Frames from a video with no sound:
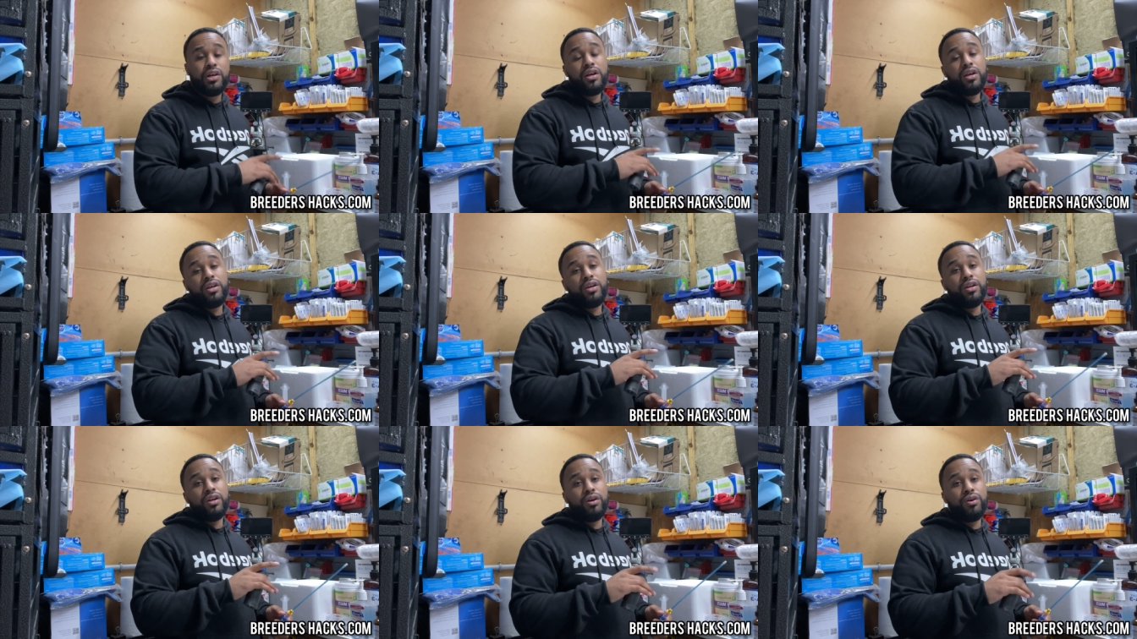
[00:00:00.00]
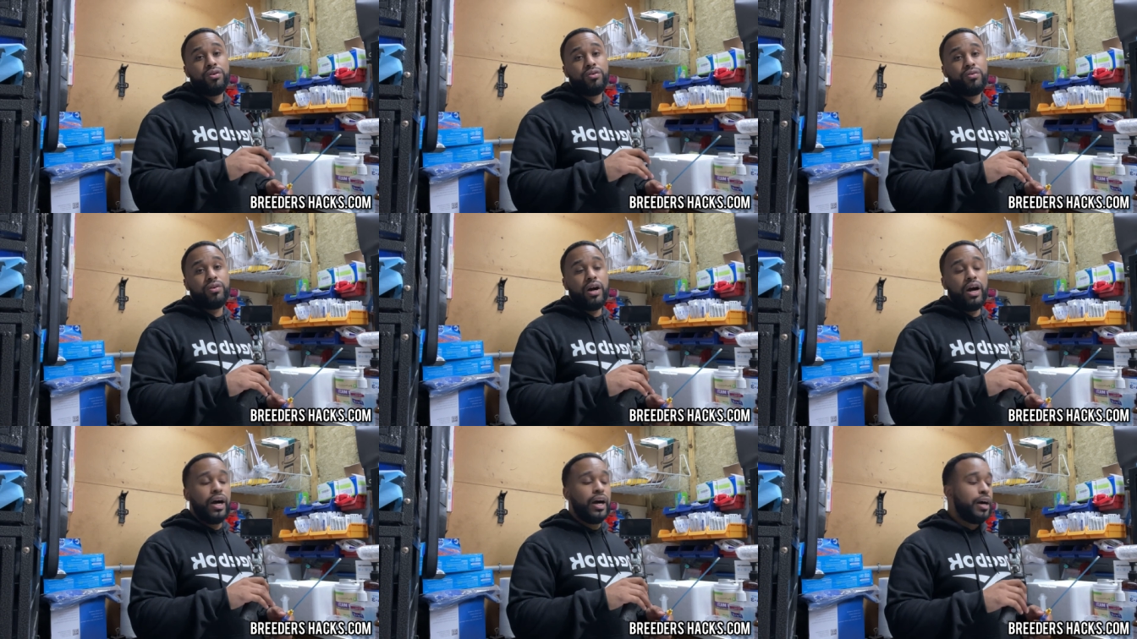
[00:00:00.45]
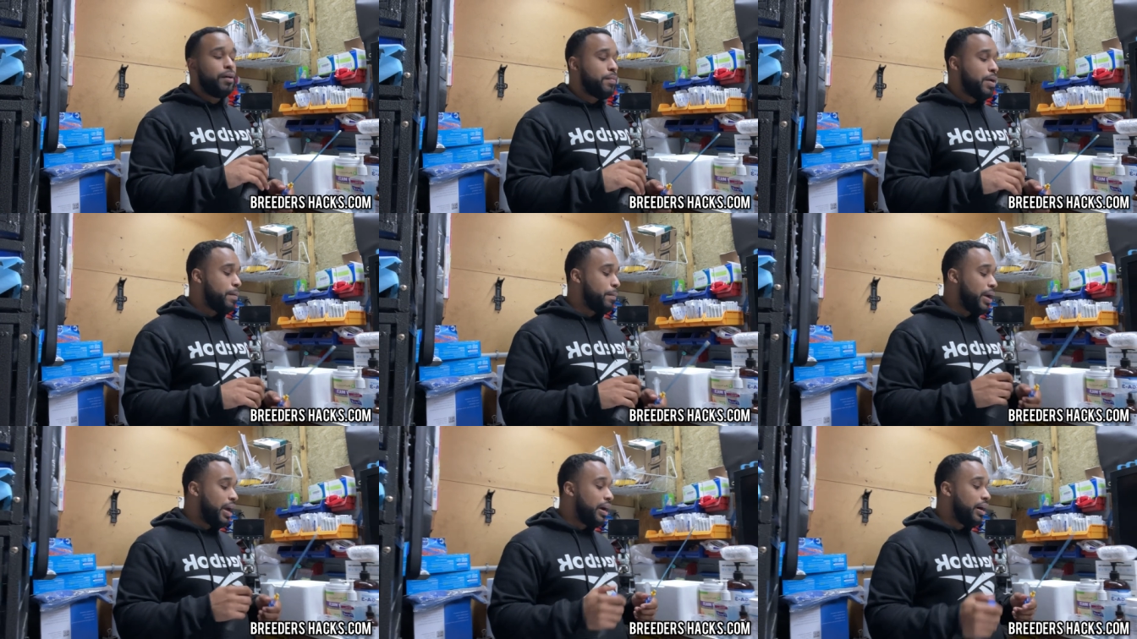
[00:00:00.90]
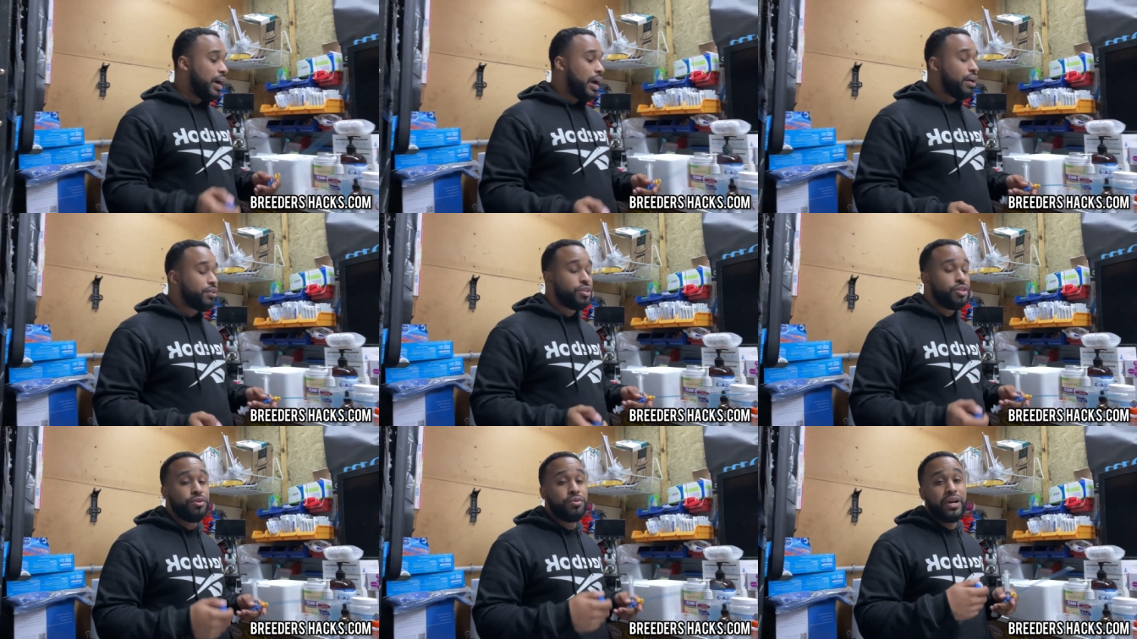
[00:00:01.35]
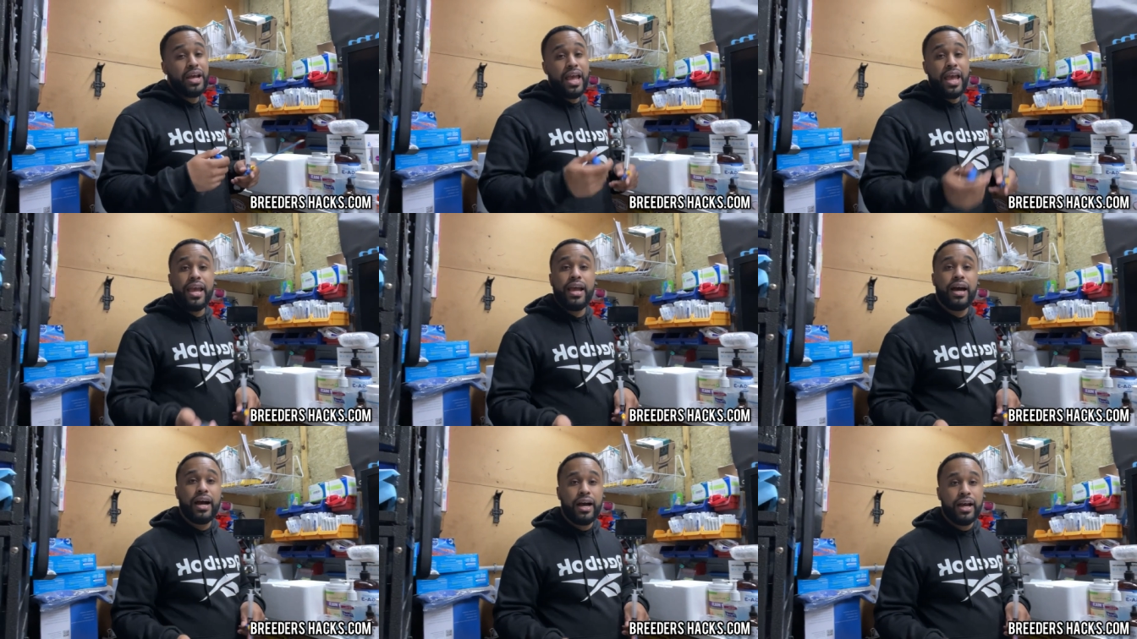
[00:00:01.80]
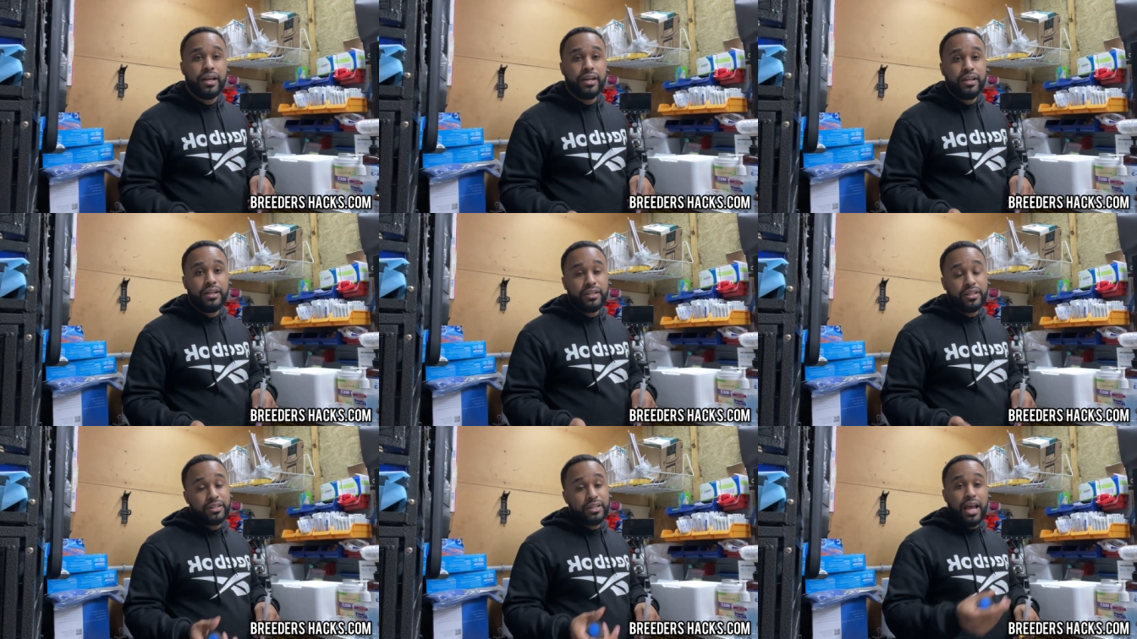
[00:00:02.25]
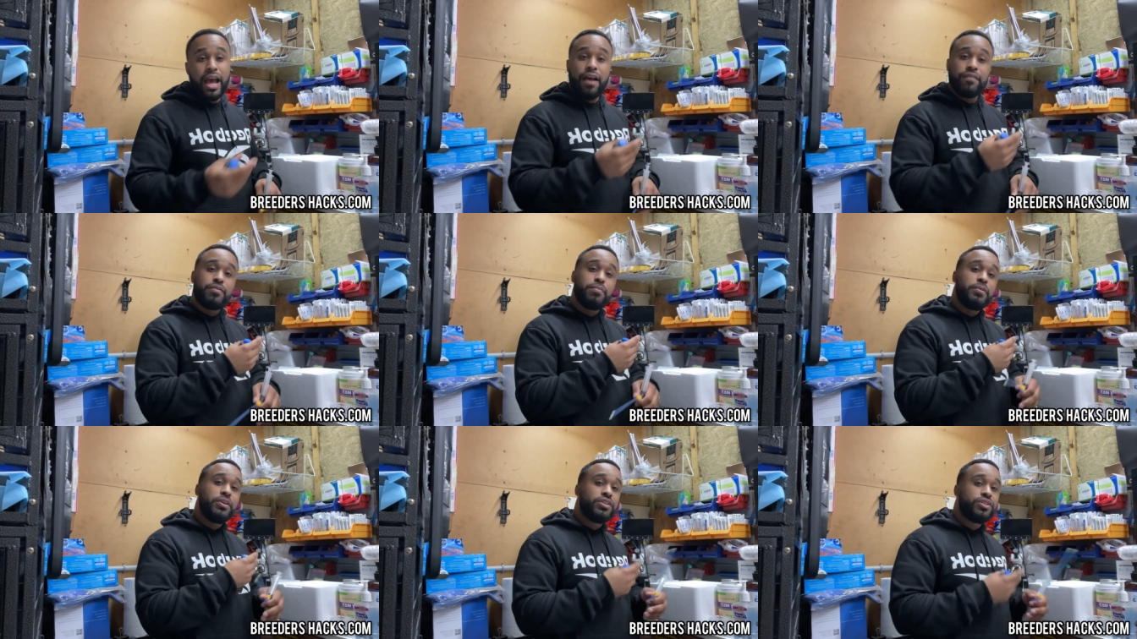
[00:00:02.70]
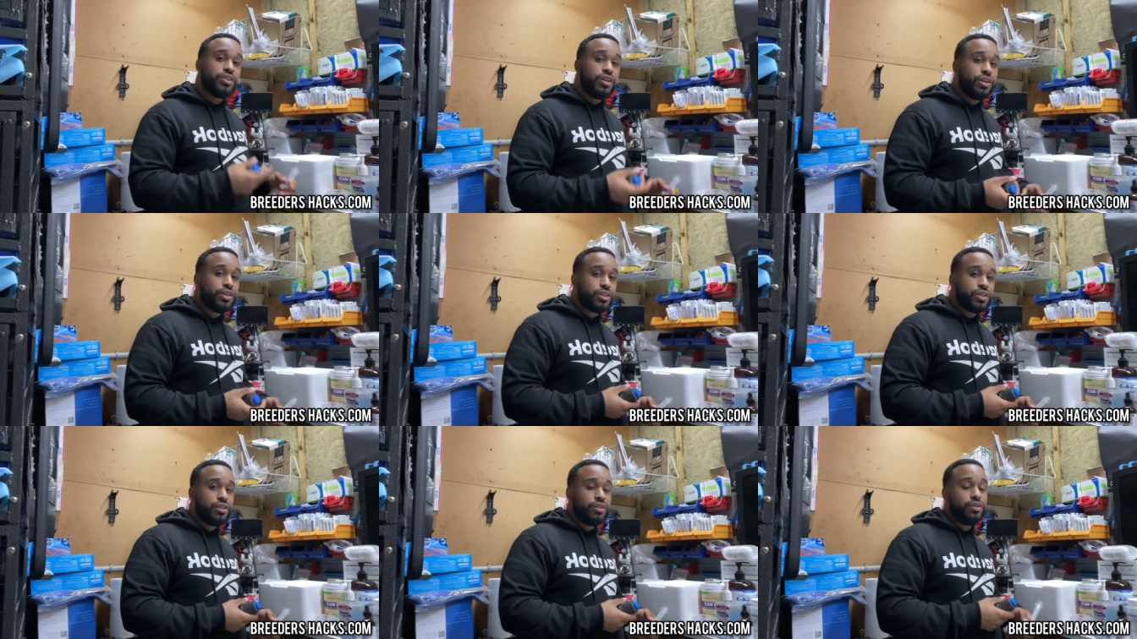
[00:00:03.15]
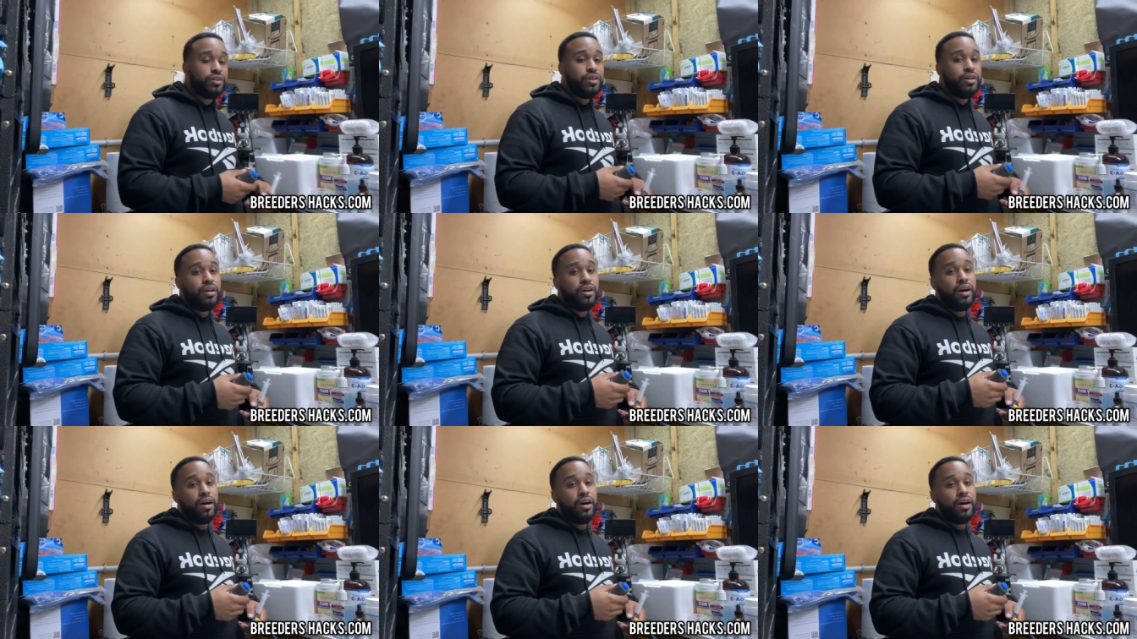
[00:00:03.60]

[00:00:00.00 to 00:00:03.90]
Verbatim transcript: you know, am I allowed to do an AI? Does it have to be a surgical?